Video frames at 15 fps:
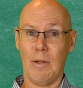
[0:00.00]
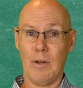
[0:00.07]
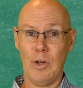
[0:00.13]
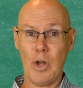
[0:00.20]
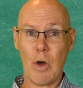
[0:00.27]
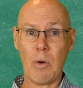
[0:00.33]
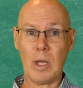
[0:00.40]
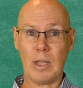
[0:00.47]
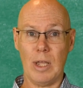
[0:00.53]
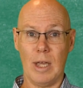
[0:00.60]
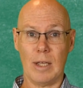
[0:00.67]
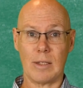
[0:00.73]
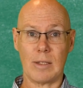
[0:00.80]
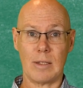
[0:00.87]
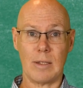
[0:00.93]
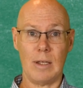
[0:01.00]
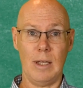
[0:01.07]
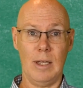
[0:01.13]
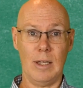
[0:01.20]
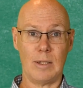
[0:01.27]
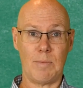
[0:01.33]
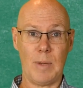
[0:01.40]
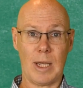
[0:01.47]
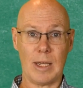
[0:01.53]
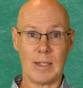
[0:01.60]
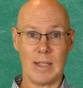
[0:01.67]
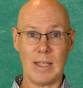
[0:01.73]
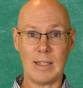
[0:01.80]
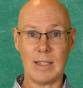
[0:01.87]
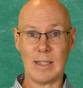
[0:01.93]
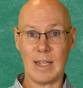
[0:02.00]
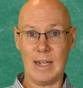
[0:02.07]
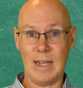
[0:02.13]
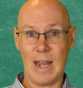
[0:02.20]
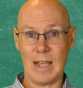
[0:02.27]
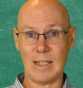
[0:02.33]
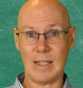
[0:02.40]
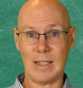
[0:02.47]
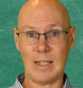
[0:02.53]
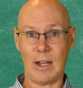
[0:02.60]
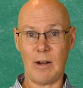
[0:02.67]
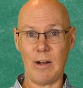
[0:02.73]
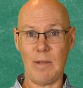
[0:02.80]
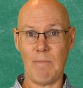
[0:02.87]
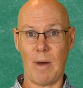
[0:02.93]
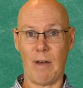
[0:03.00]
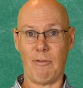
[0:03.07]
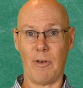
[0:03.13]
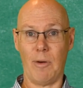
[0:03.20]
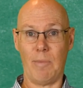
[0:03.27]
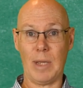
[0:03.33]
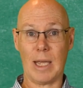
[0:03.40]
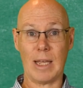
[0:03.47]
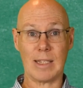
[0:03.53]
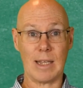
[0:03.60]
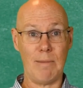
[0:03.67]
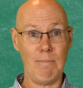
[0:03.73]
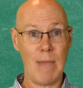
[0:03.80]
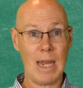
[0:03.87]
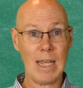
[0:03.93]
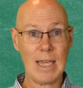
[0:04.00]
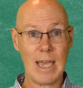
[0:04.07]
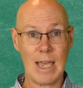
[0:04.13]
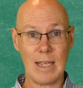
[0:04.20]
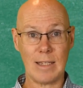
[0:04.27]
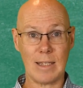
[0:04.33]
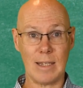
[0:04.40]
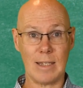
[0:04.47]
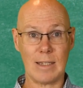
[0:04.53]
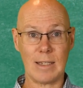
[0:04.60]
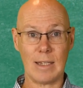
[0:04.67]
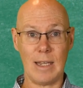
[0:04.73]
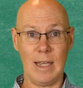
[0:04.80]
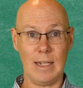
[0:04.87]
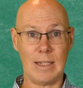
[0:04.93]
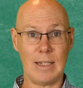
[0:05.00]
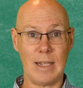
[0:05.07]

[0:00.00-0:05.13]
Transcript: Knowing this is because this is a necessary buffer, because in many cases it